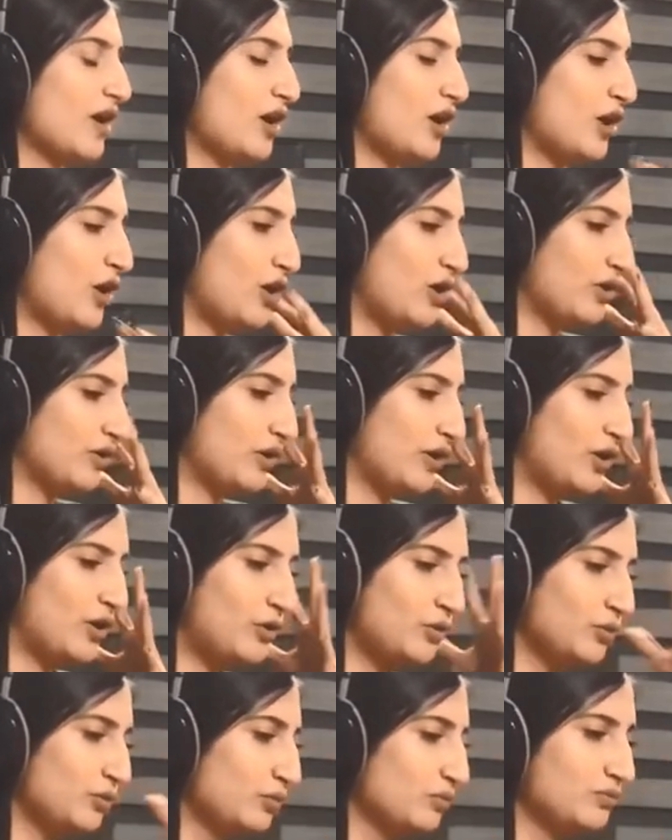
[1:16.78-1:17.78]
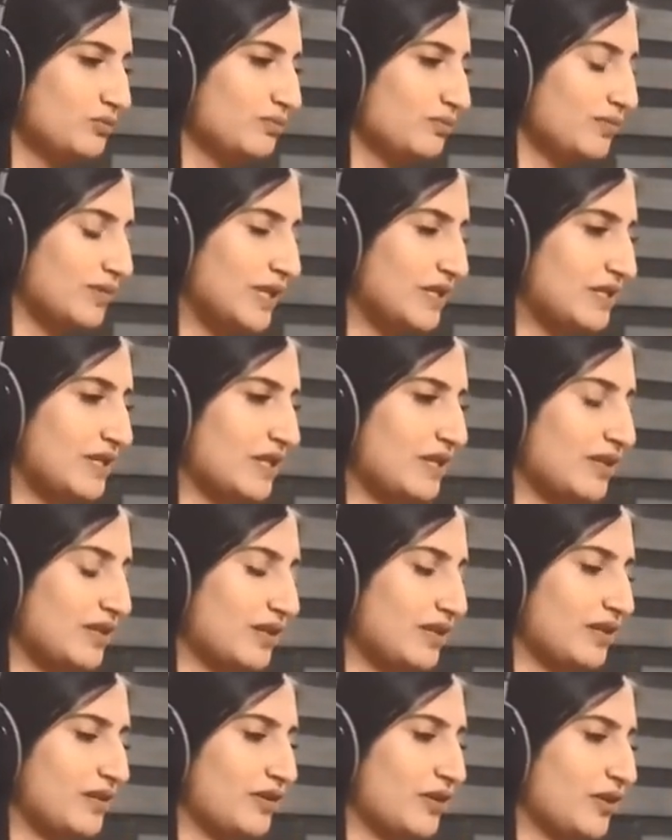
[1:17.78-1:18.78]
a whole, let's say,
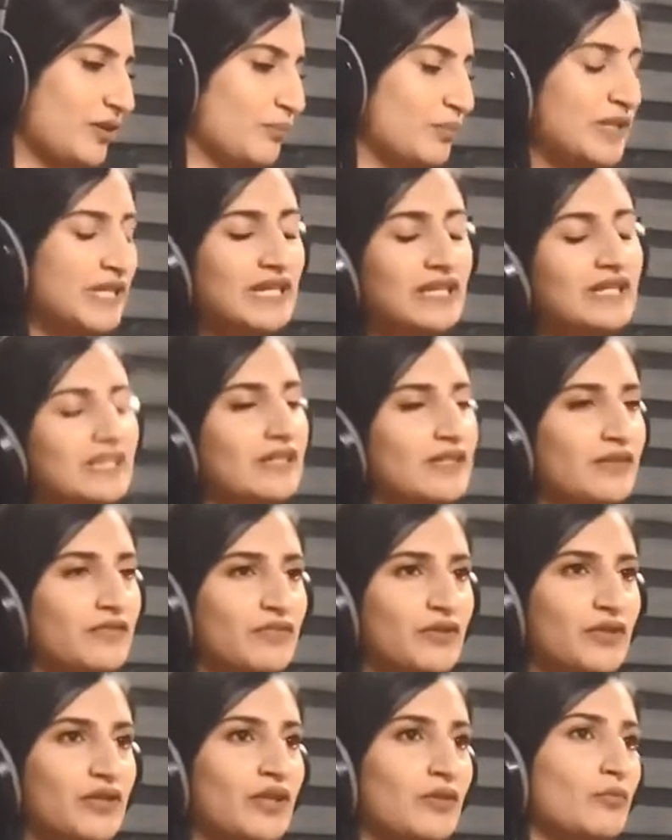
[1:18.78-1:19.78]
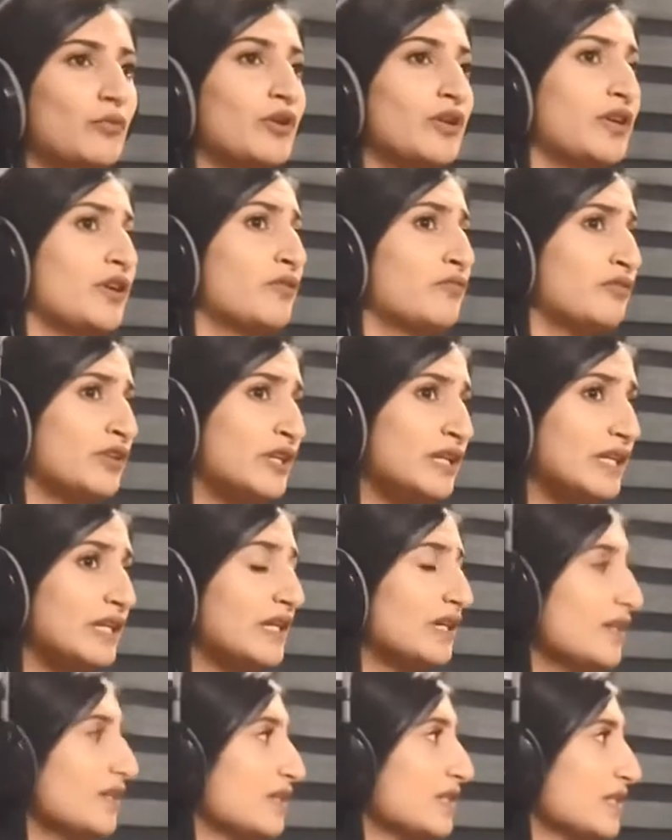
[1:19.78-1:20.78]
completely different than what it
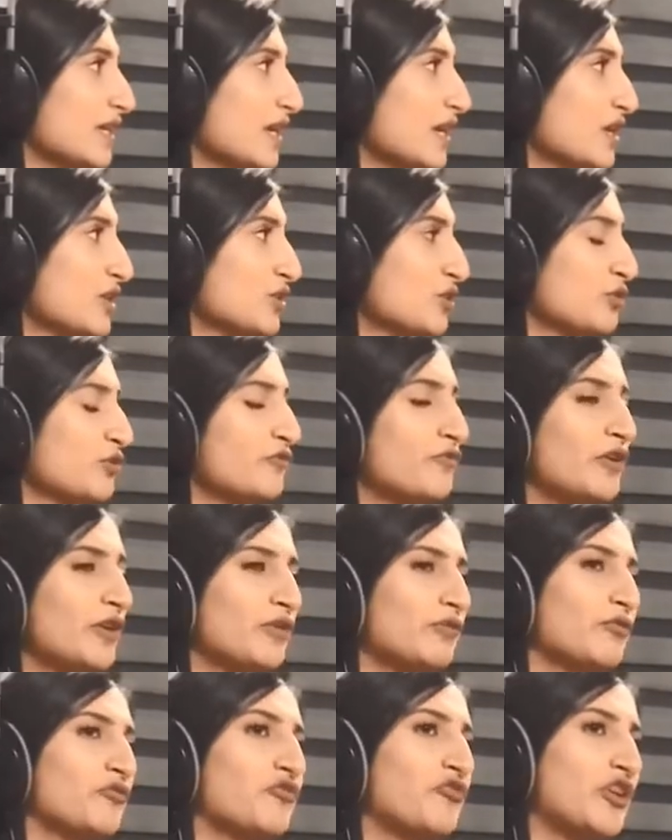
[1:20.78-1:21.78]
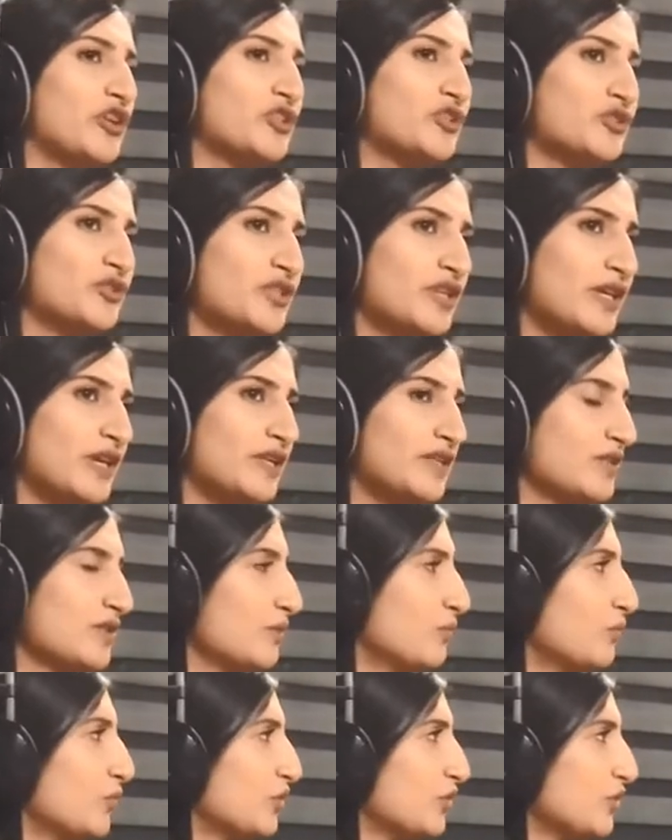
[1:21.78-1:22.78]
really is. So it's very refreshing to get
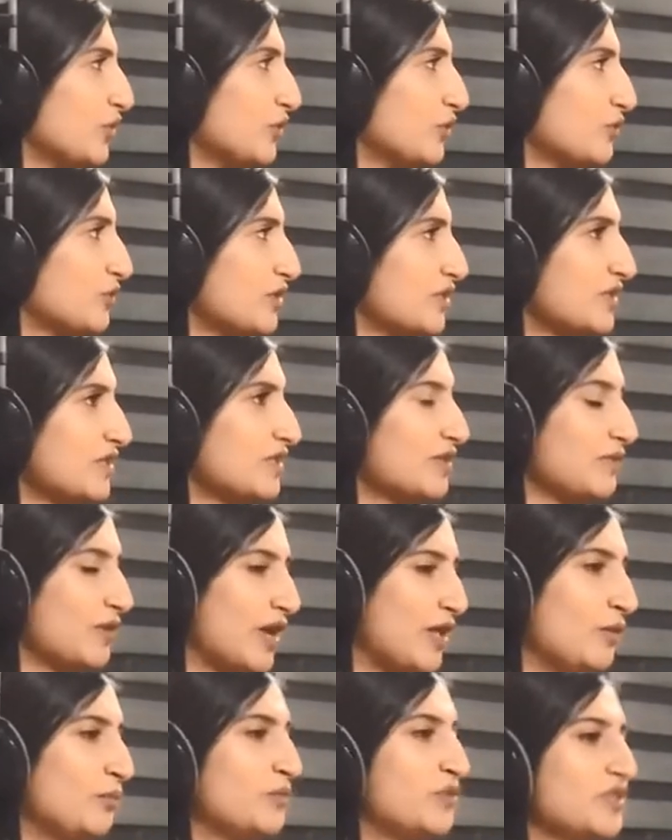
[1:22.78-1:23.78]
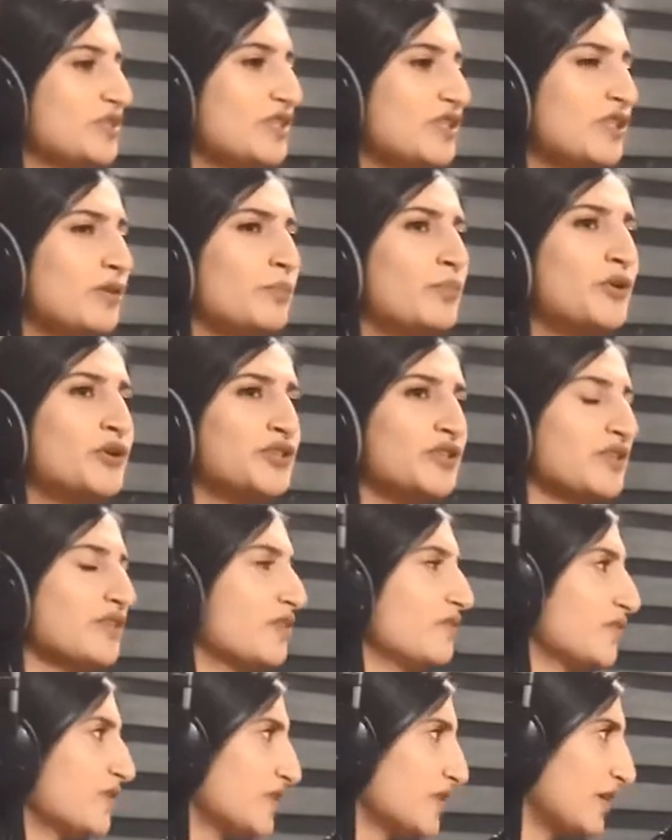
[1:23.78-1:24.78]
someone, you know, to help you see the
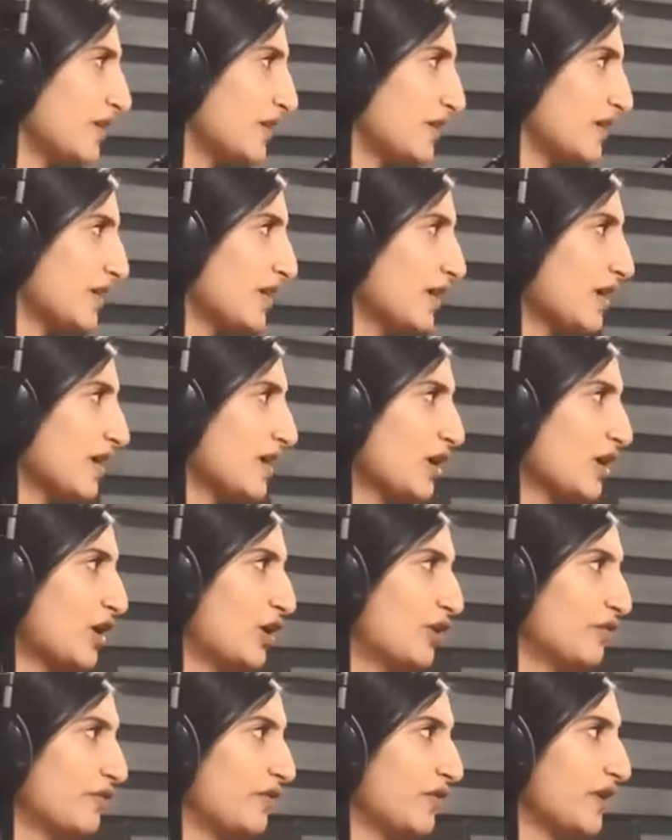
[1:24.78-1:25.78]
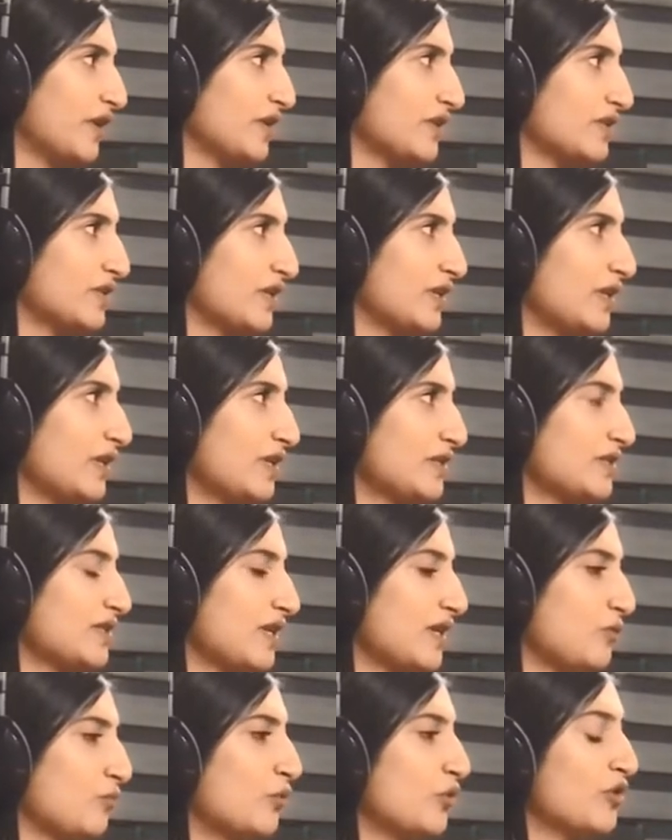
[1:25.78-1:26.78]
positive side of things, and let's
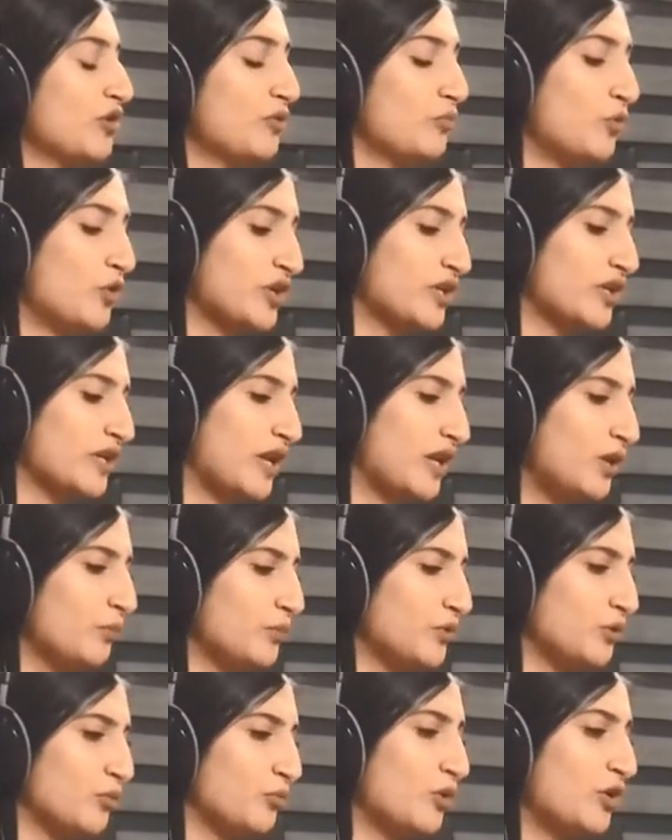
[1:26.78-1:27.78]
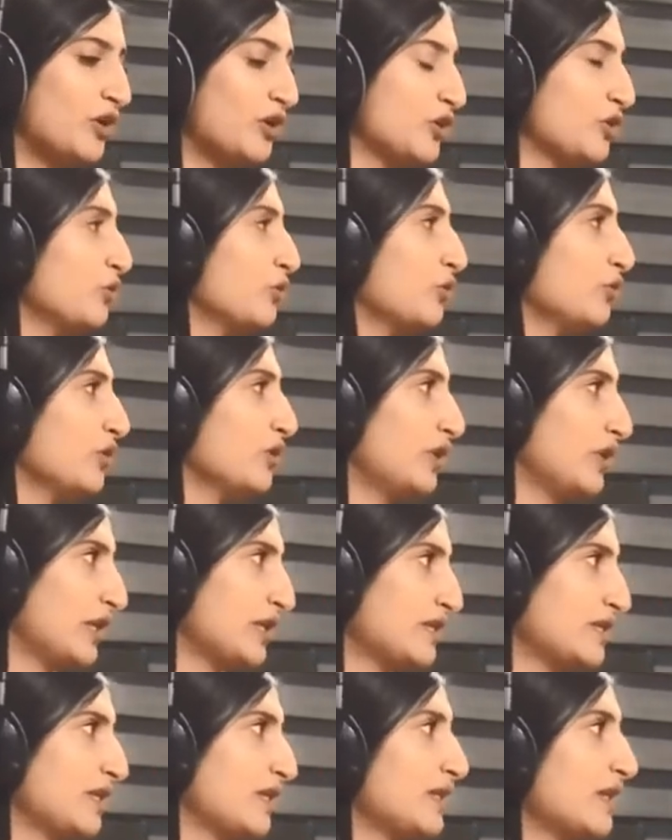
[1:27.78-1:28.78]
say what can help you, what are your,
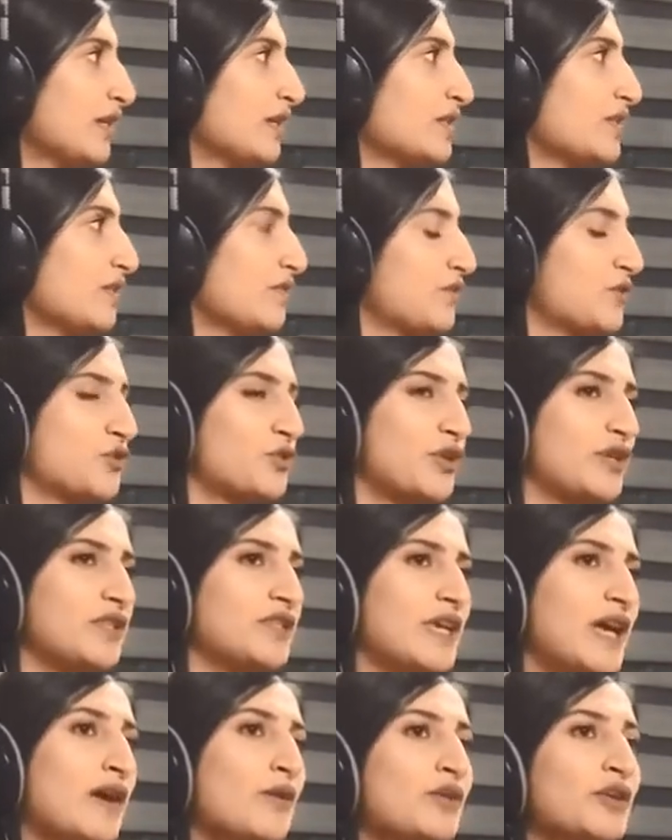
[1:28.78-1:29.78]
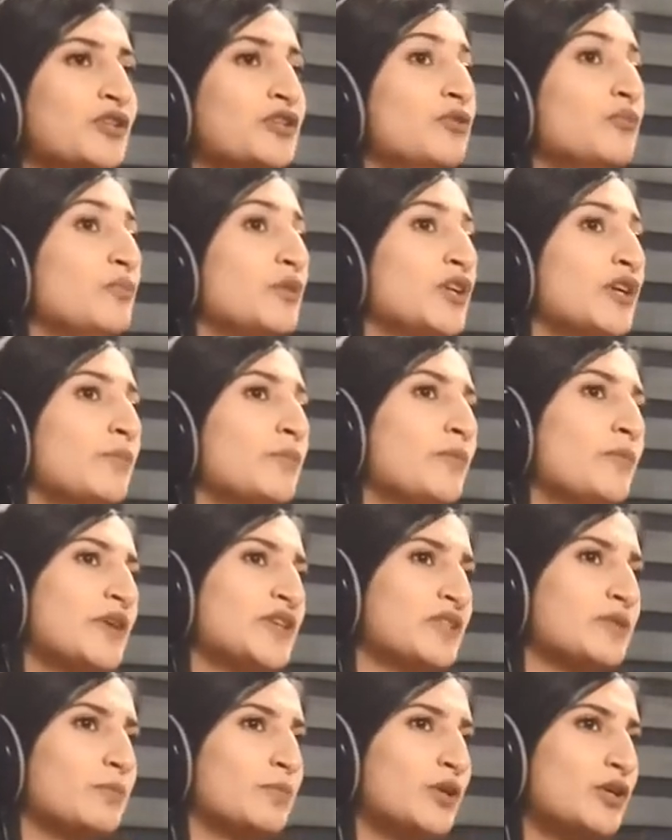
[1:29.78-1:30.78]
let's say, negative traits, how can you become a
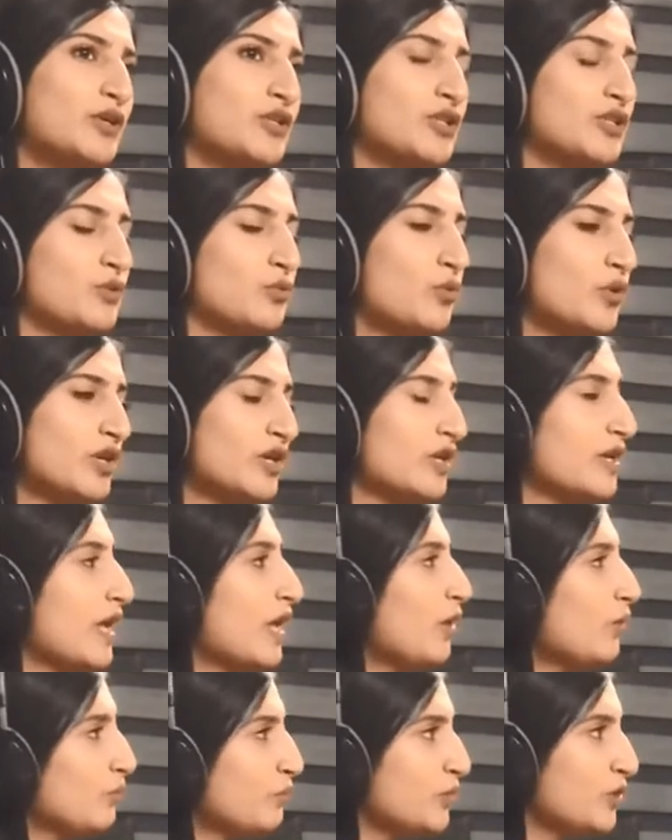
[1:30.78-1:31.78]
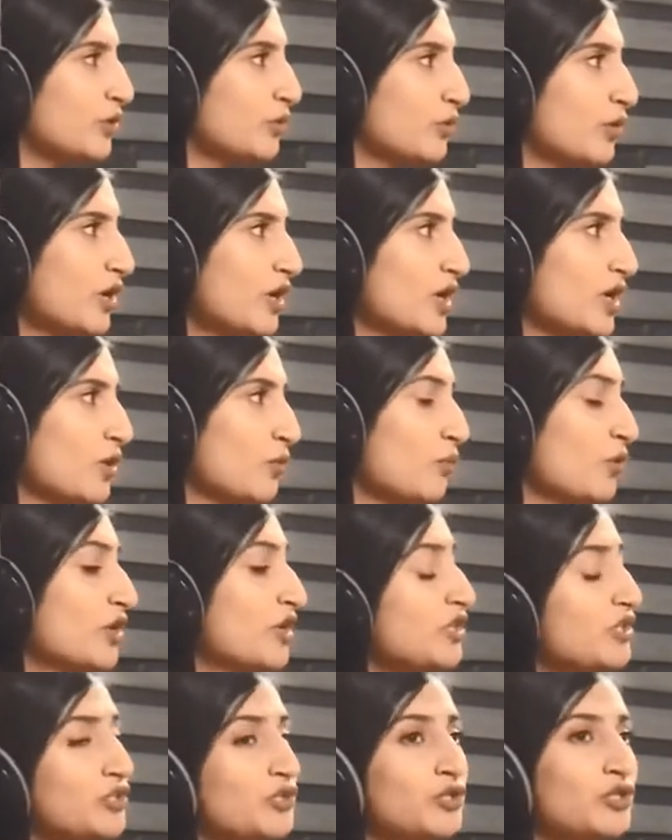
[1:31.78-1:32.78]
better person, what can help you,
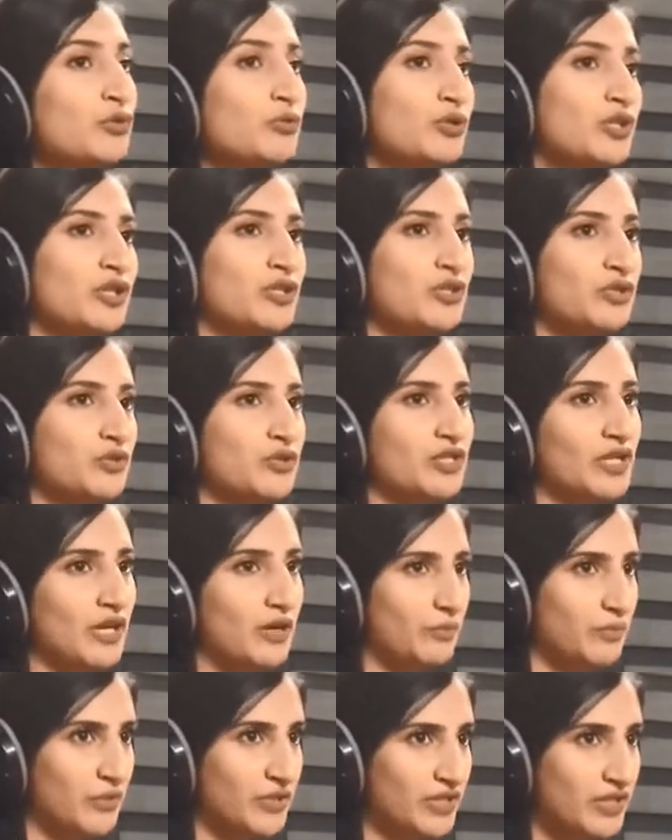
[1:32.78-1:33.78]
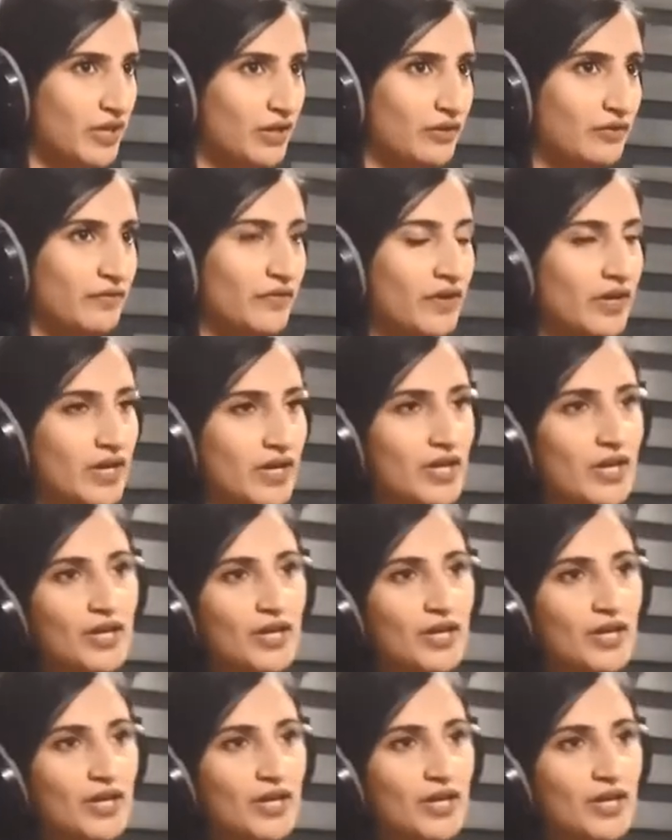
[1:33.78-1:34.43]
what can you can do to help yourself.